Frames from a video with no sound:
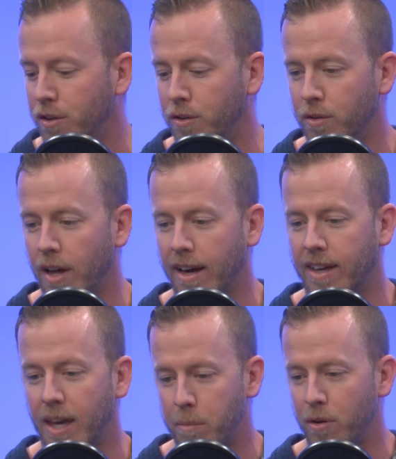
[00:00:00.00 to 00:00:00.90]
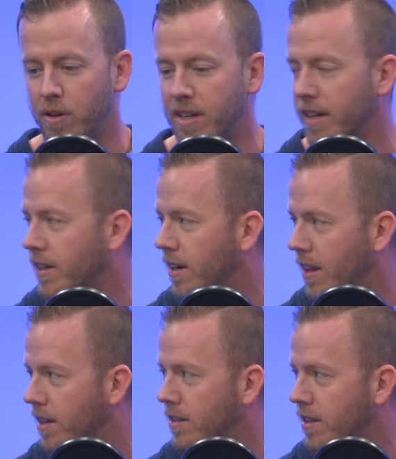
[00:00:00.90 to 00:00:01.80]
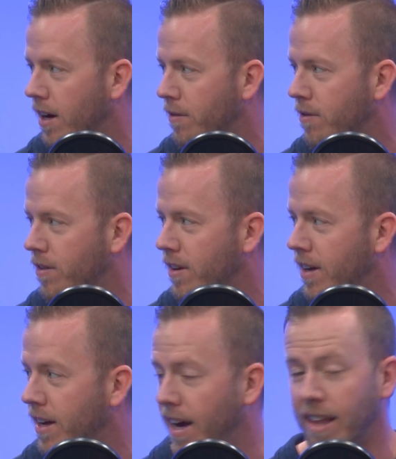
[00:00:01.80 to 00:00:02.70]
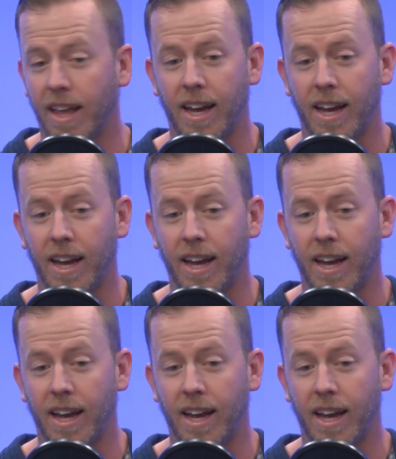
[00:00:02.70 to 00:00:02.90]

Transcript: to like keep you addicted to this stuff. And